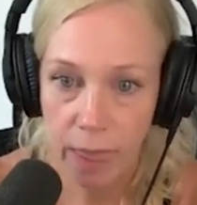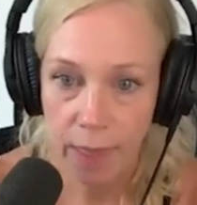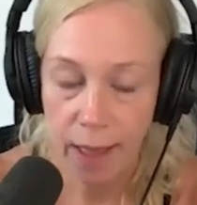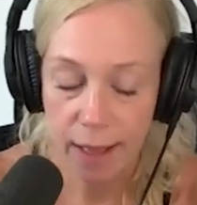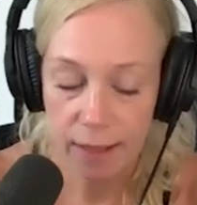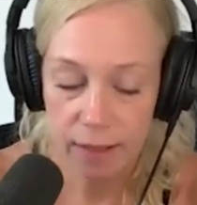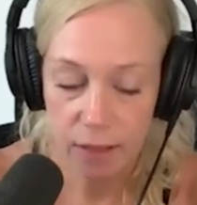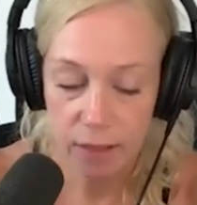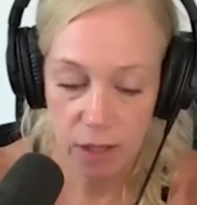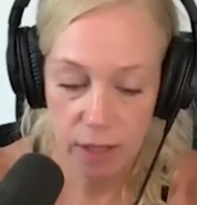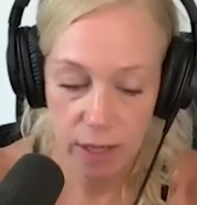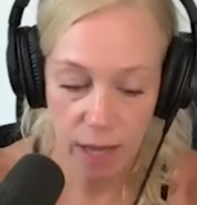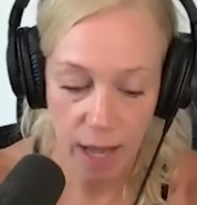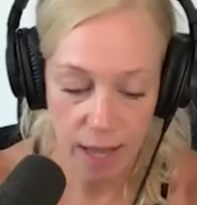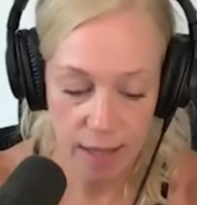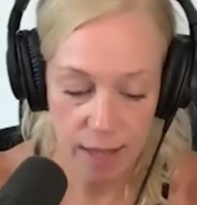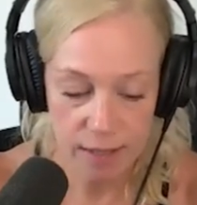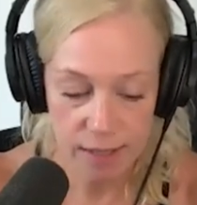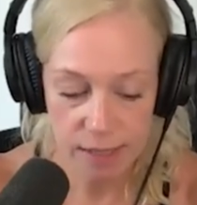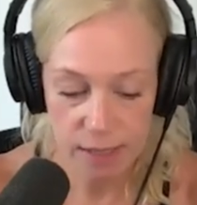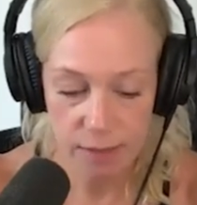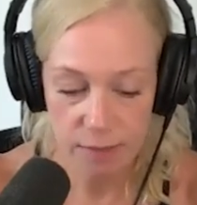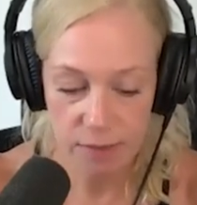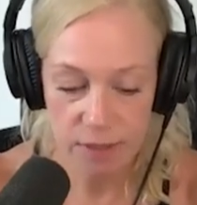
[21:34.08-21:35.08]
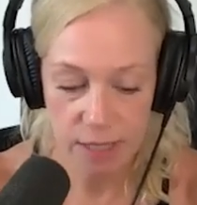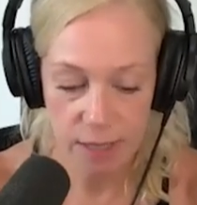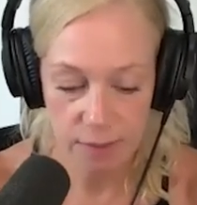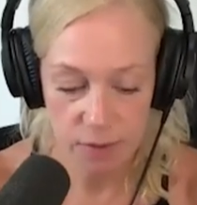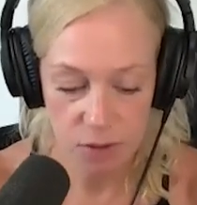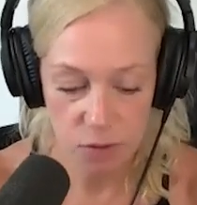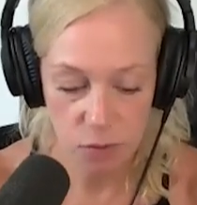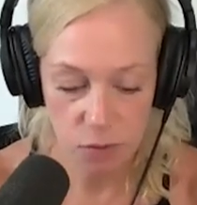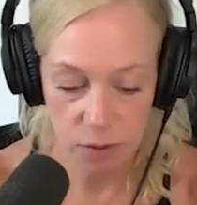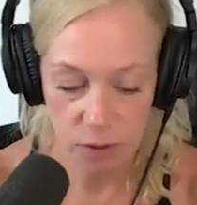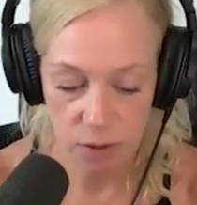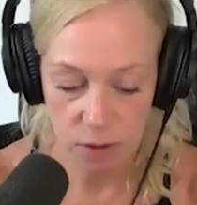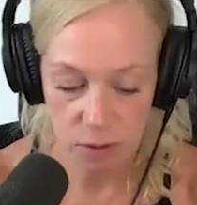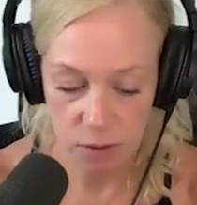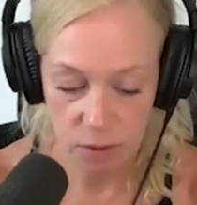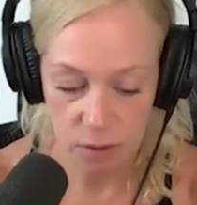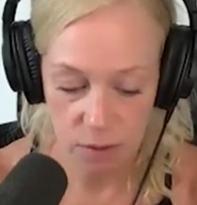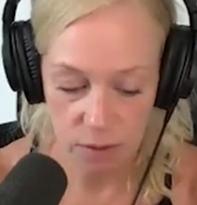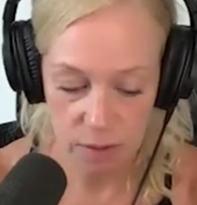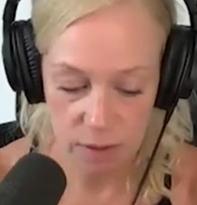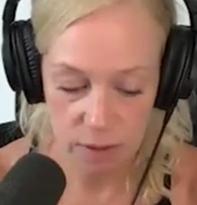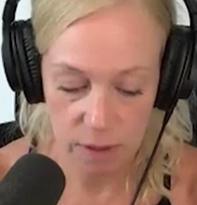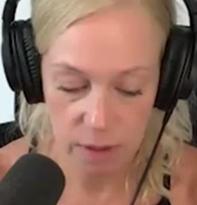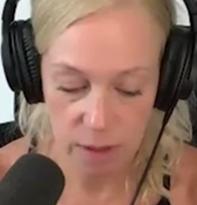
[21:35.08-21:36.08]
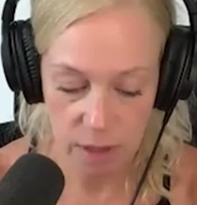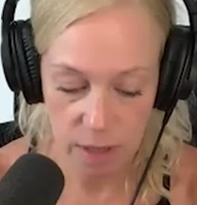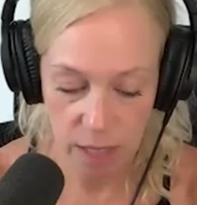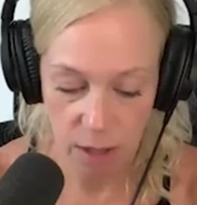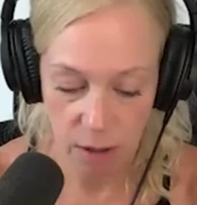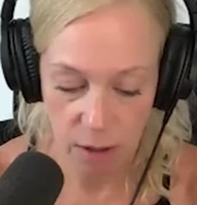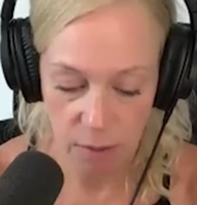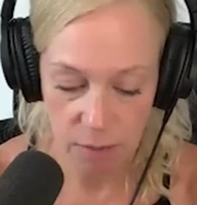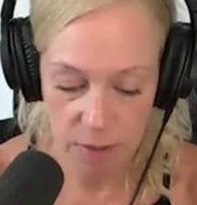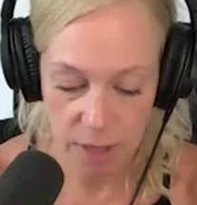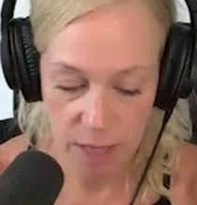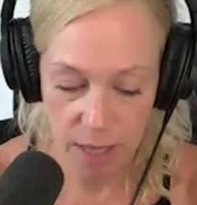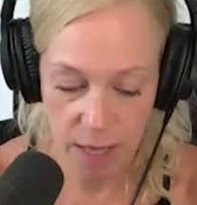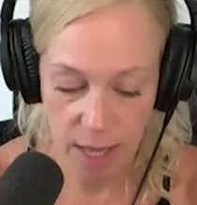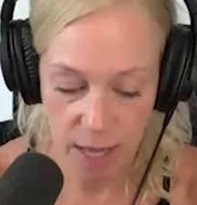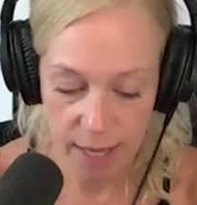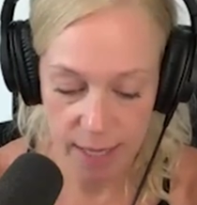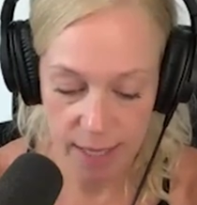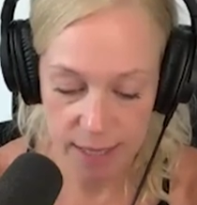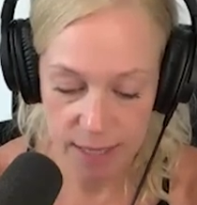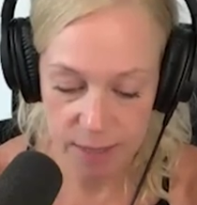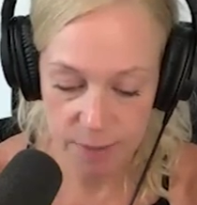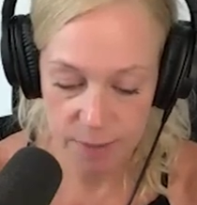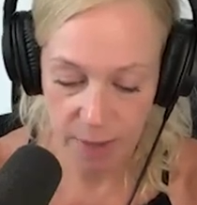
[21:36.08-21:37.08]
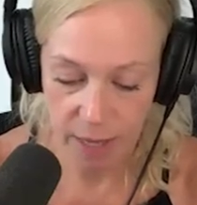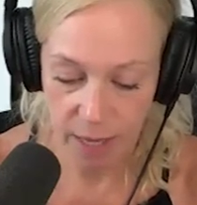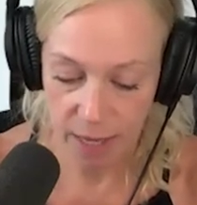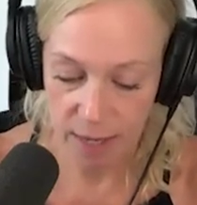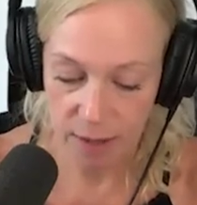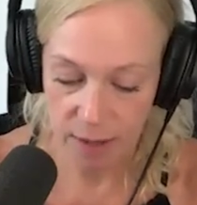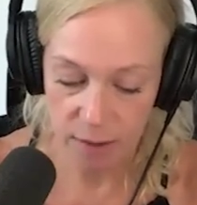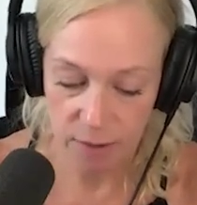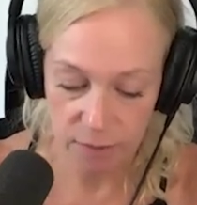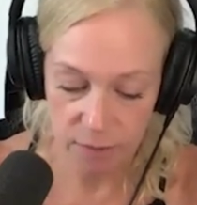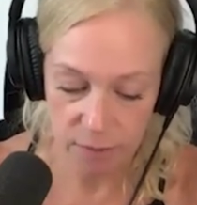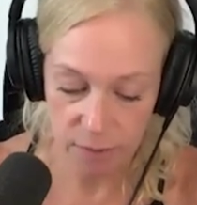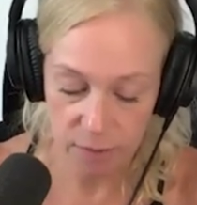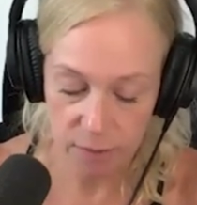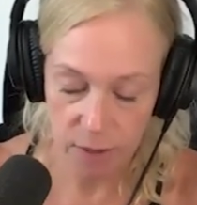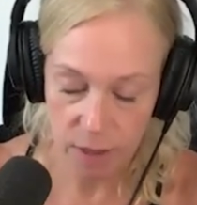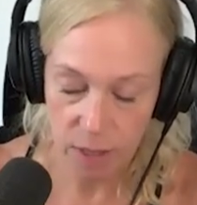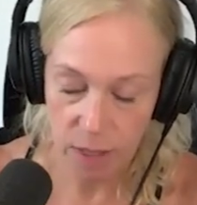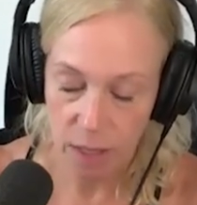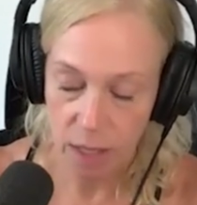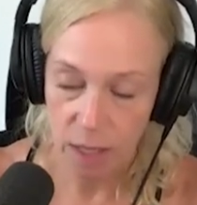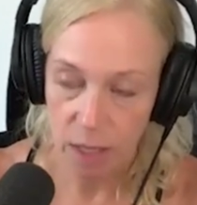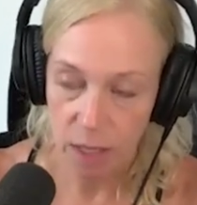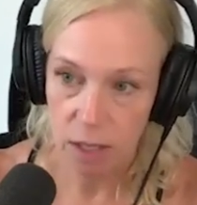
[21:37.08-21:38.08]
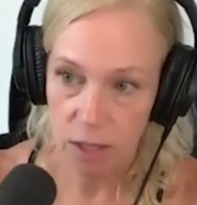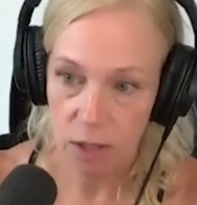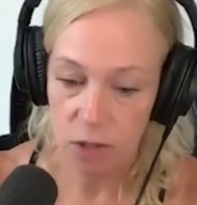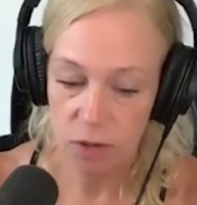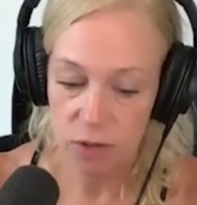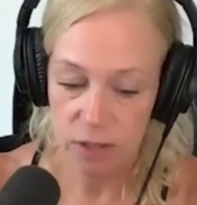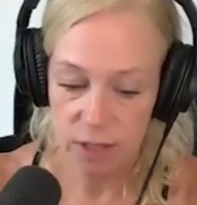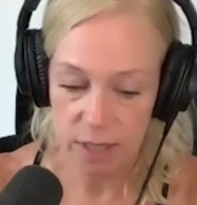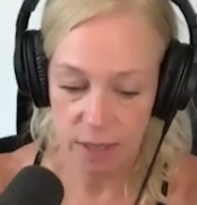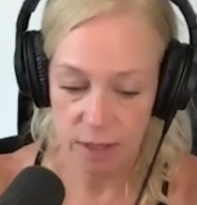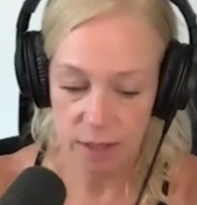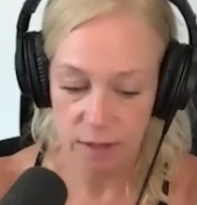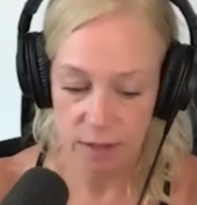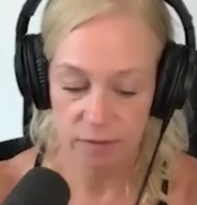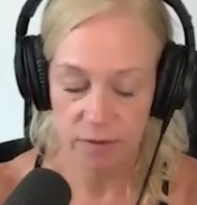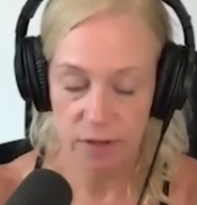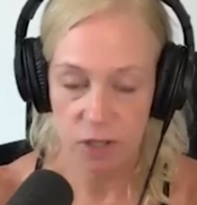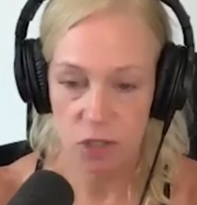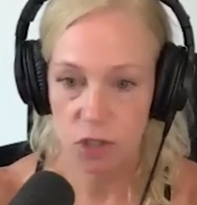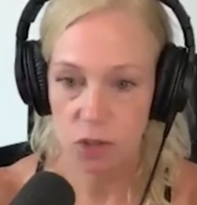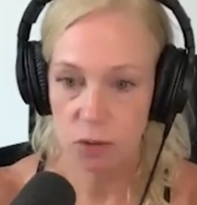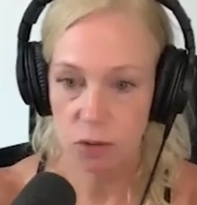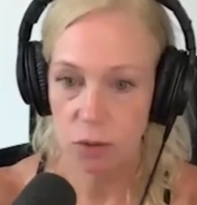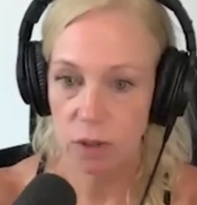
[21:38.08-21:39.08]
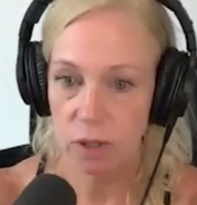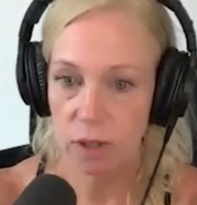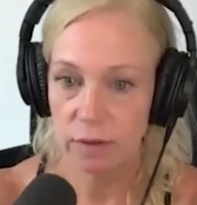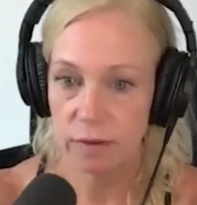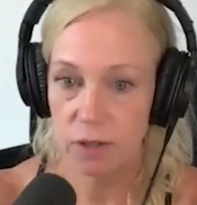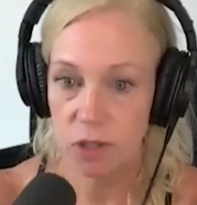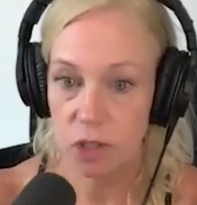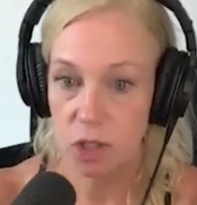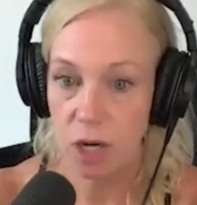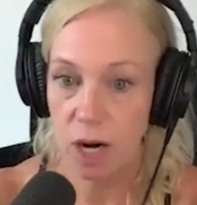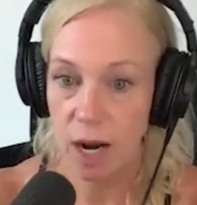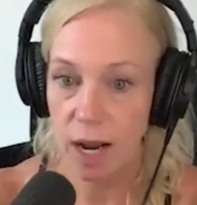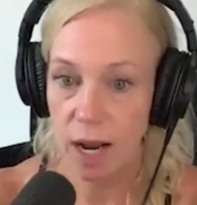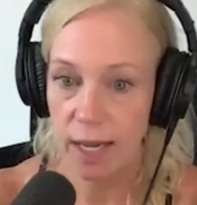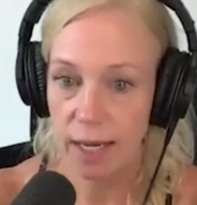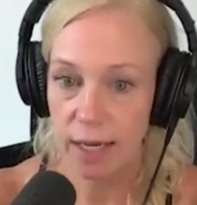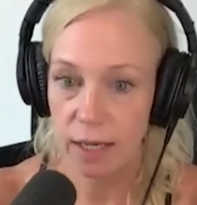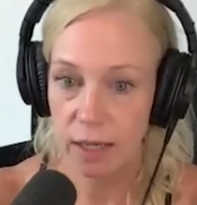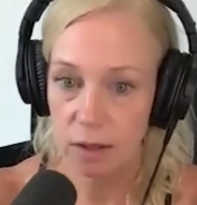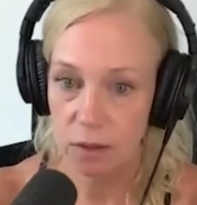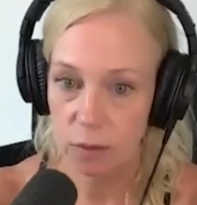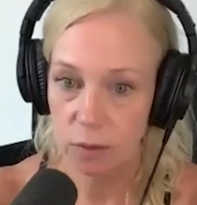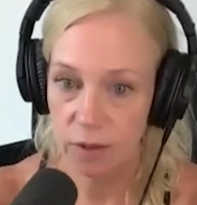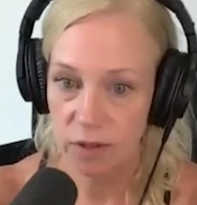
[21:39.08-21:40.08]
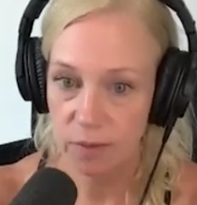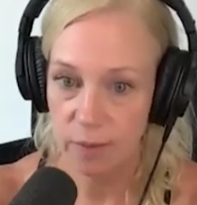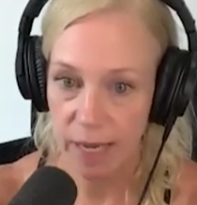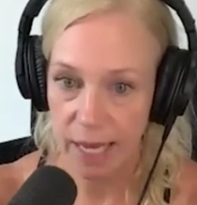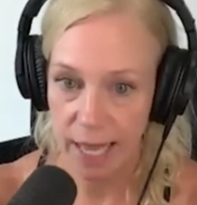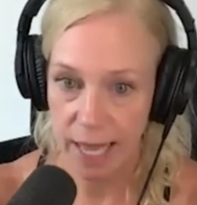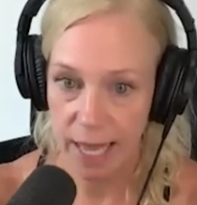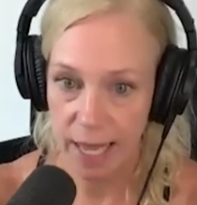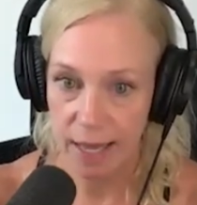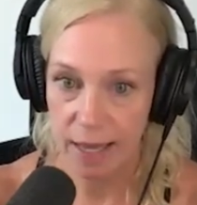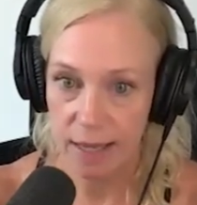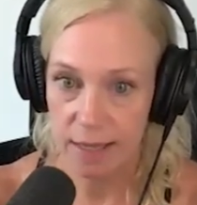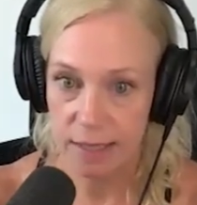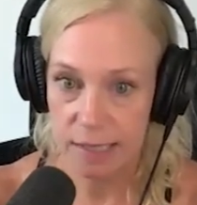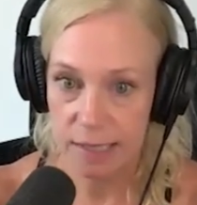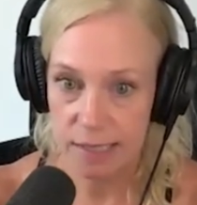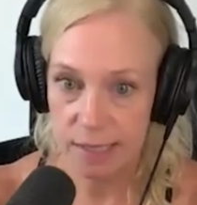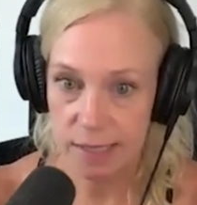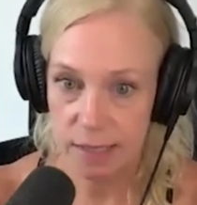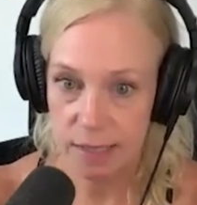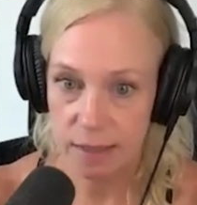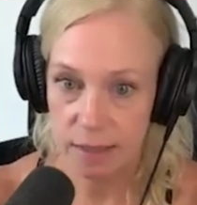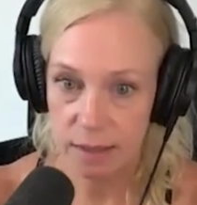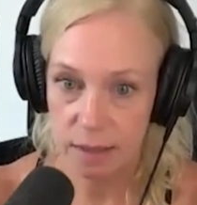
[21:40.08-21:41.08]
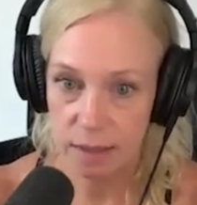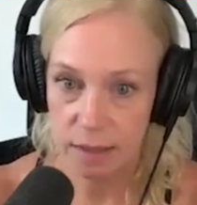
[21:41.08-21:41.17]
I look, I sometimes will help clients by using the visual of a triangle with my hands.